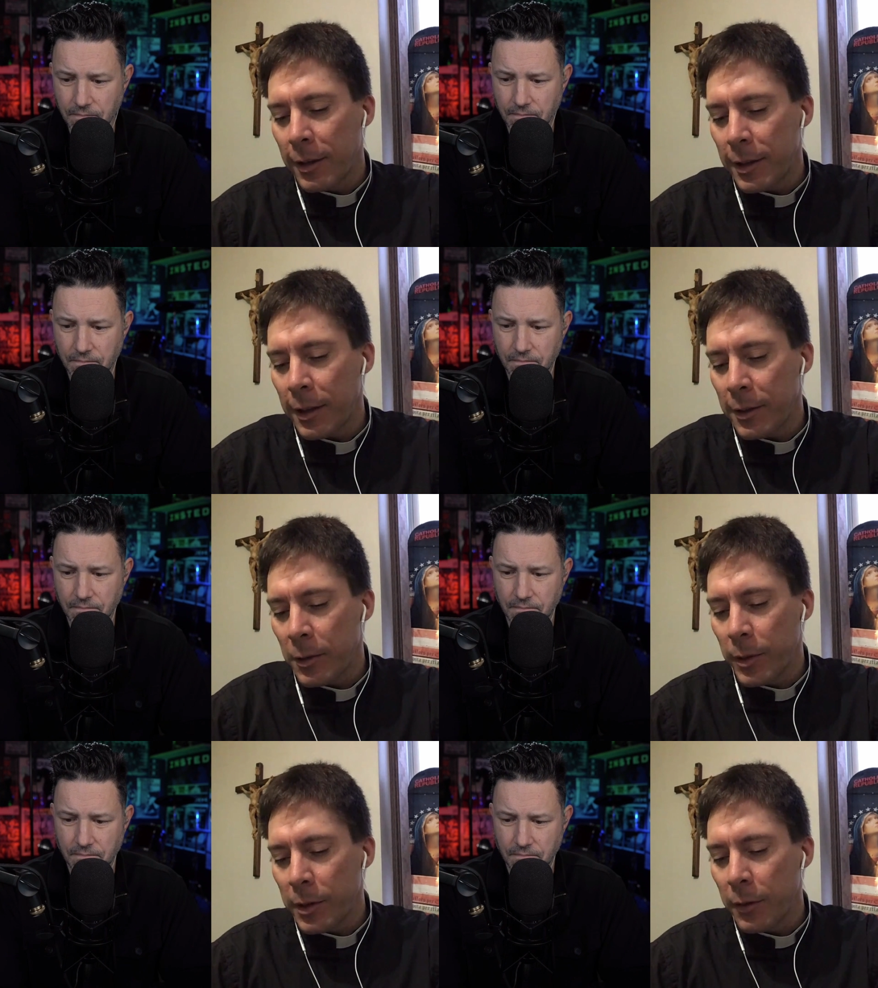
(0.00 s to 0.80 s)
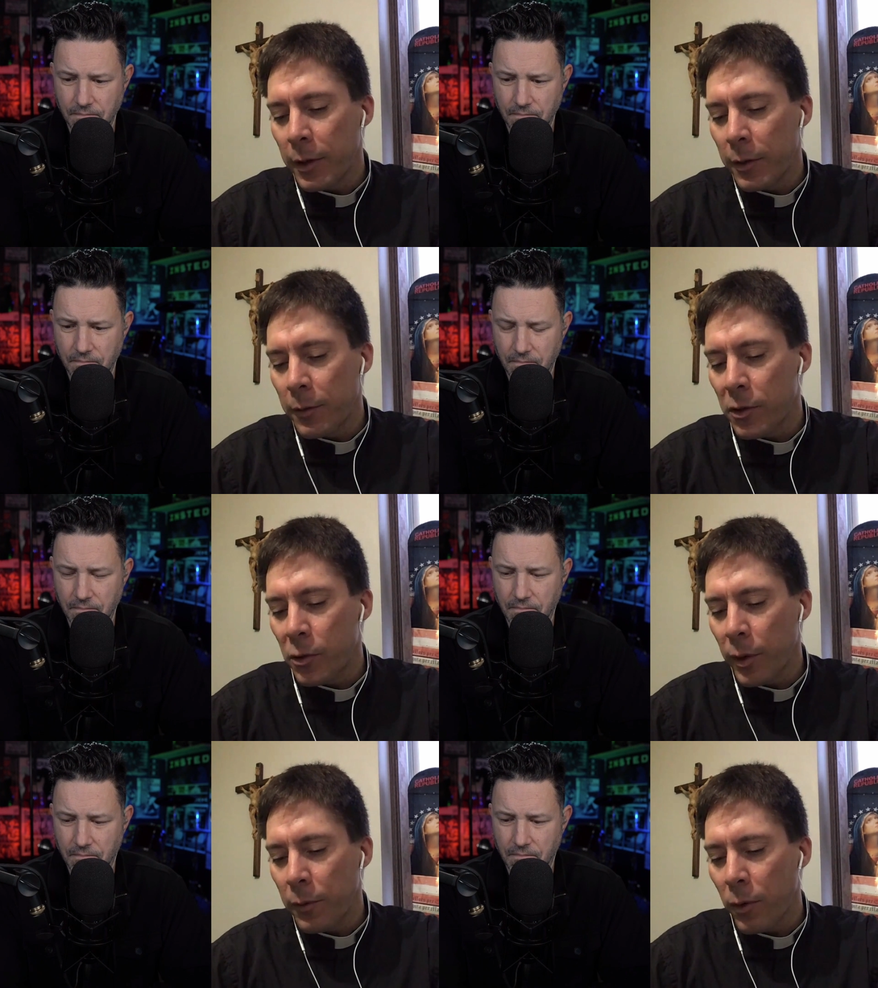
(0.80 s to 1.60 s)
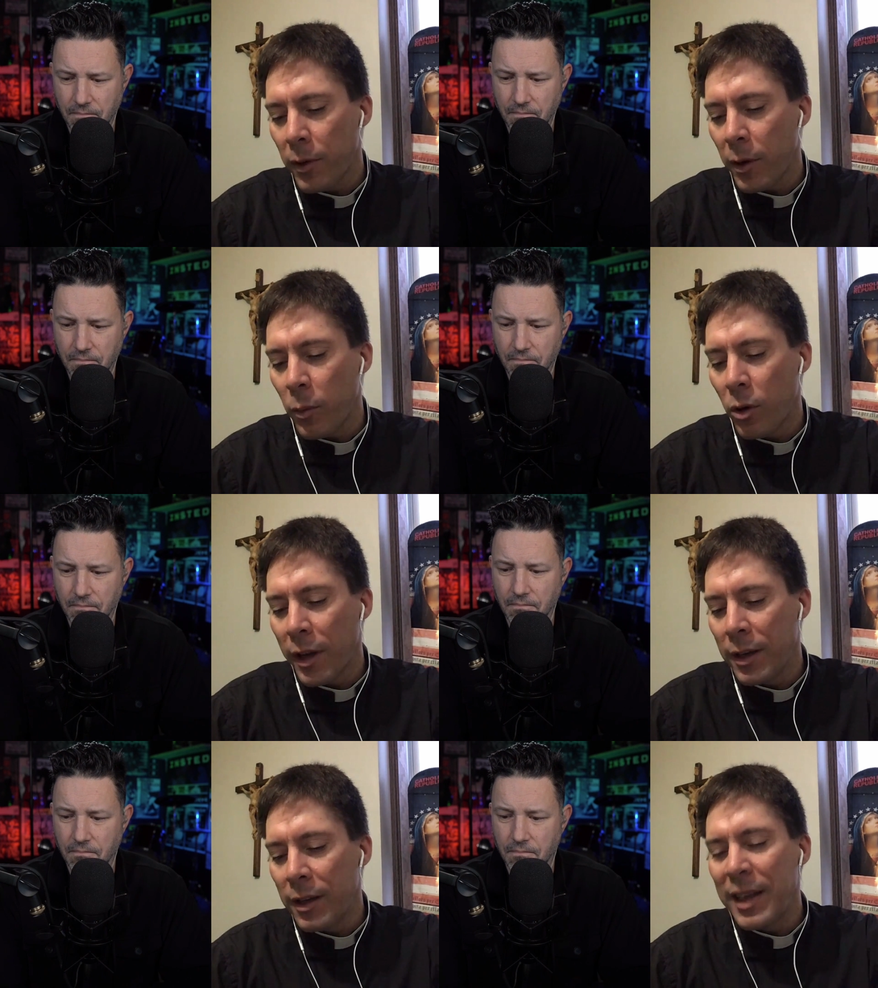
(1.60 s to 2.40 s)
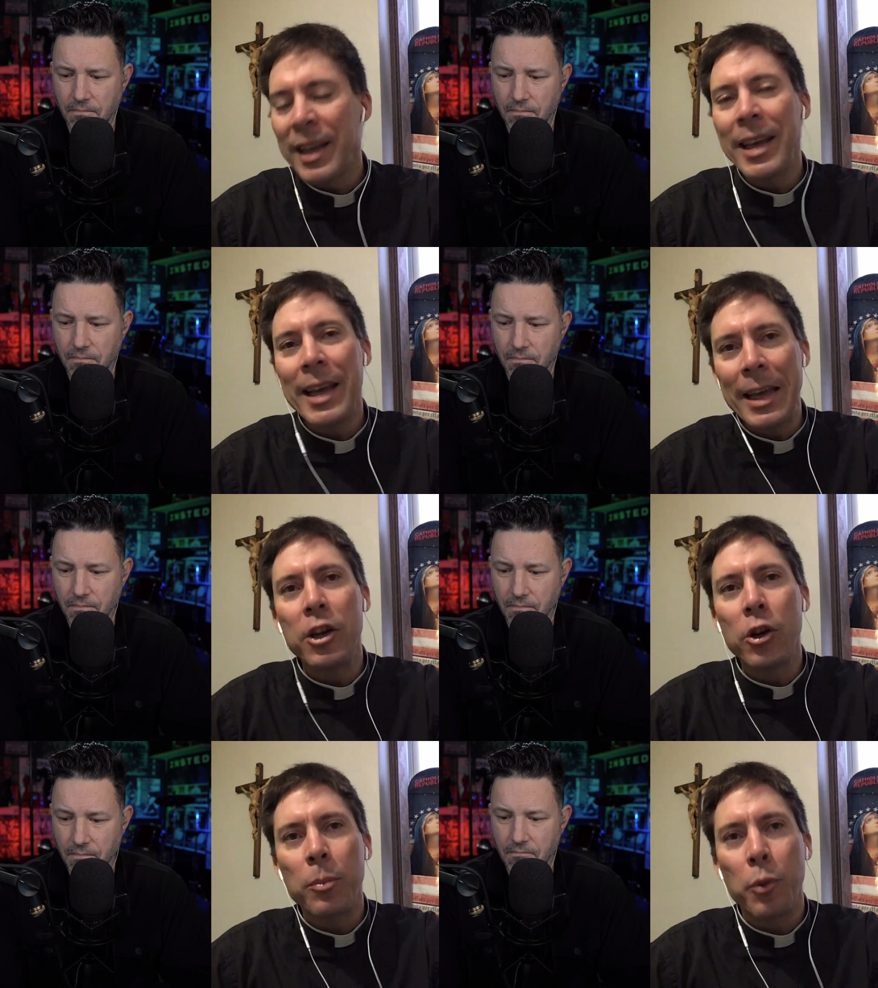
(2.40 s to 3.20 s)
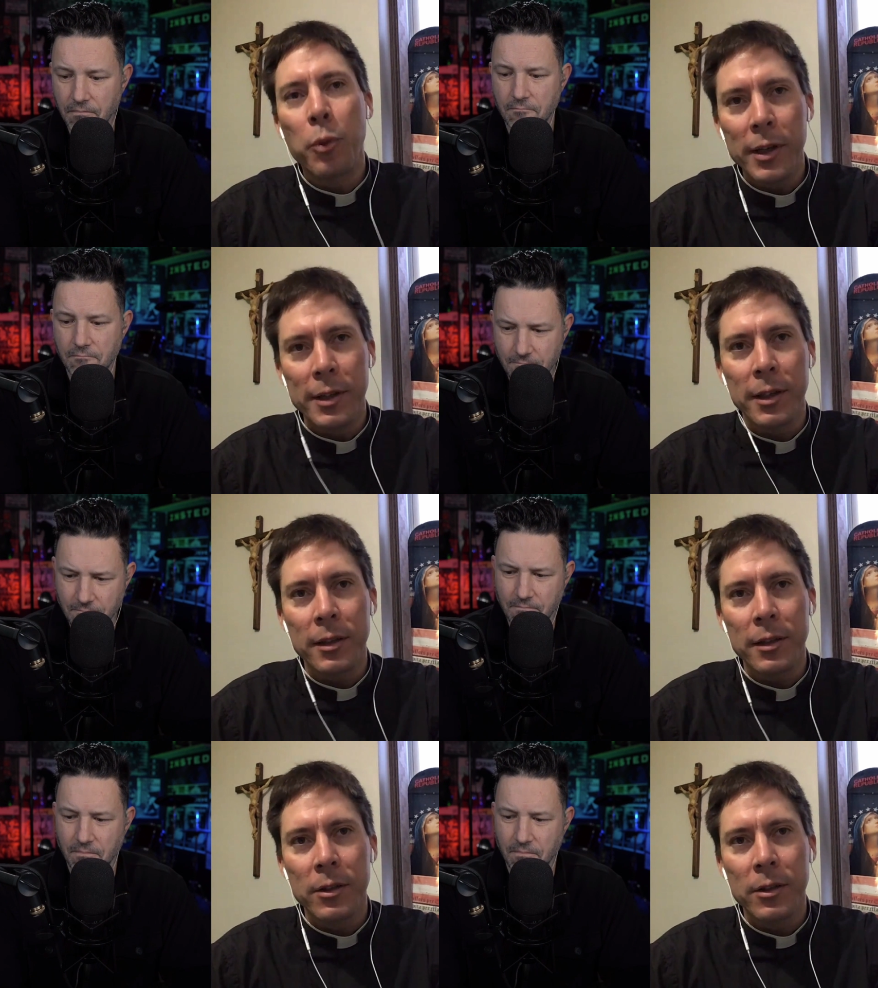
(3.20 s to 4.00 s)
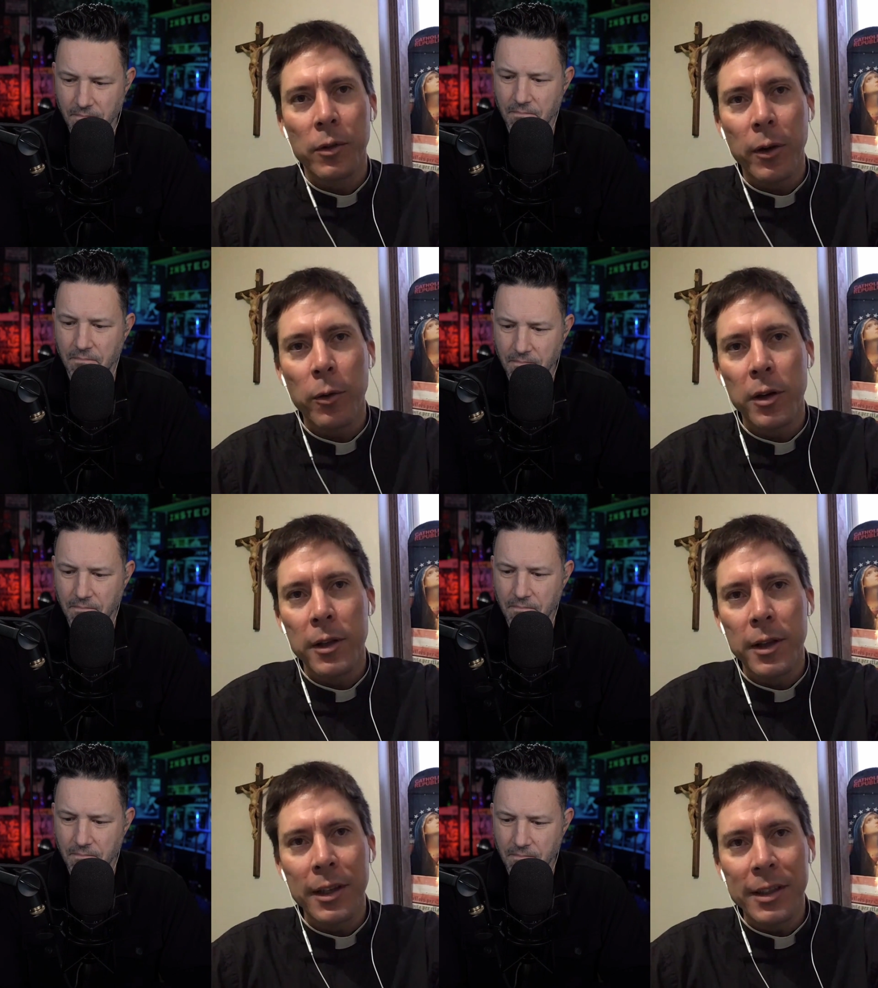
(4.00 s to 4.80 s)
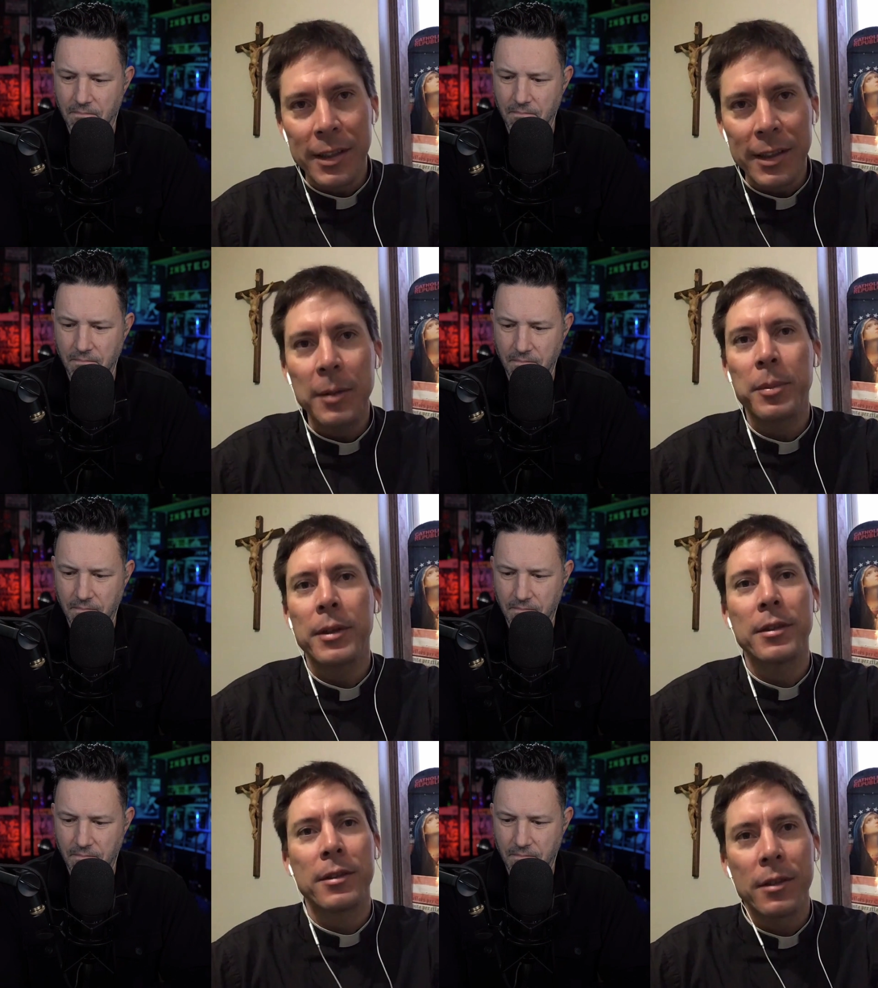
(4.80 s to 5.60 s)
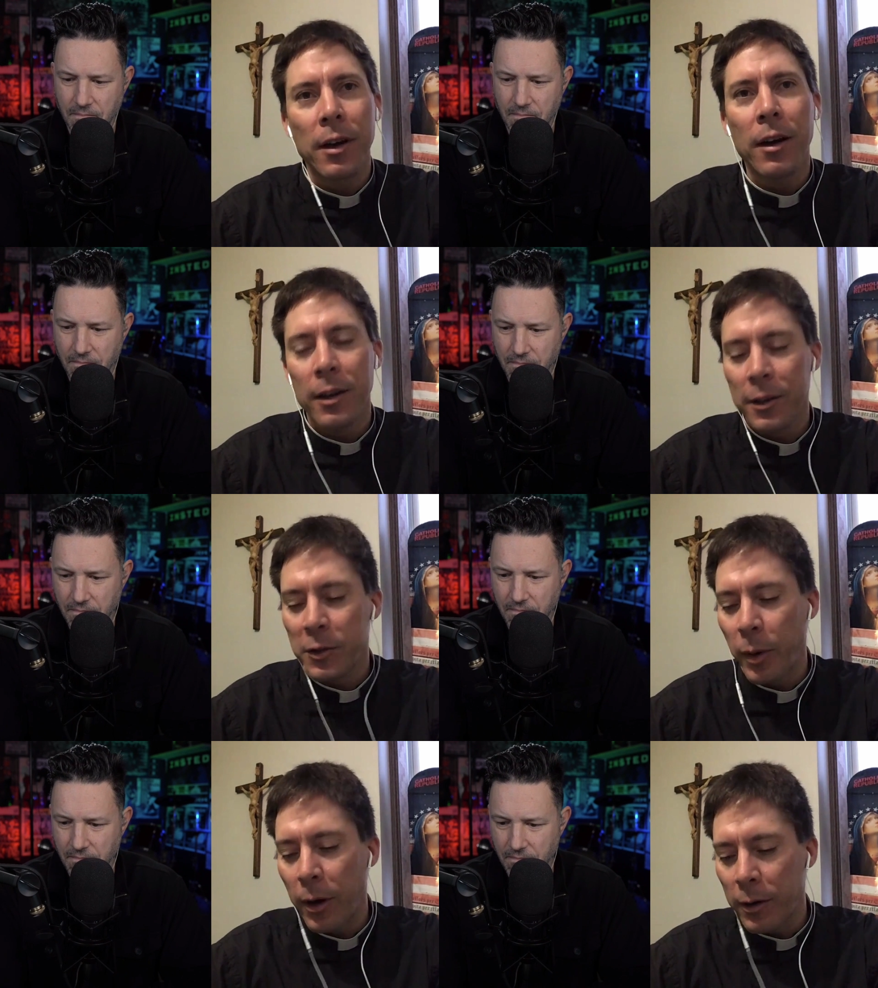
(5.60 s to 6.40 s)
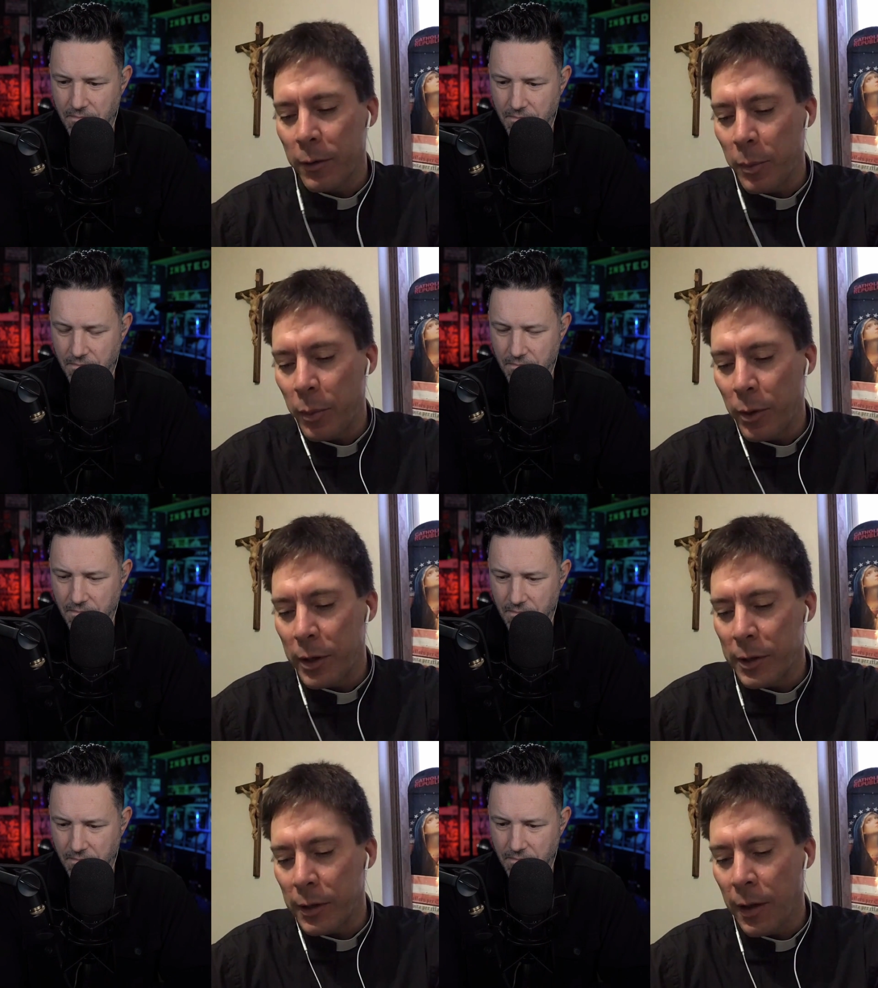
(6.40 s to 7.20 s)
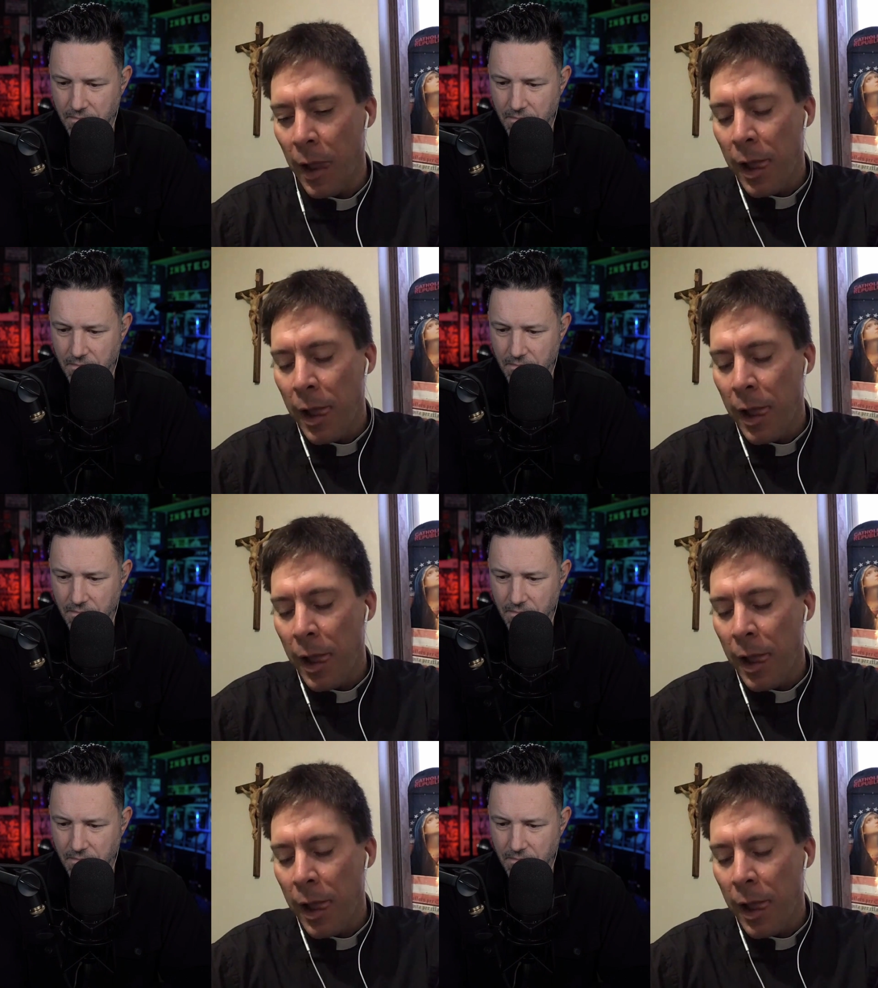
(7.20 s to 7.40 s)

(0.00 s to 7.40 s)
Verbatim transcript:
Speaker 1: it, says specifically in verse 24 they were in the inner prison, so they were in the deepest, darkest part of the prison,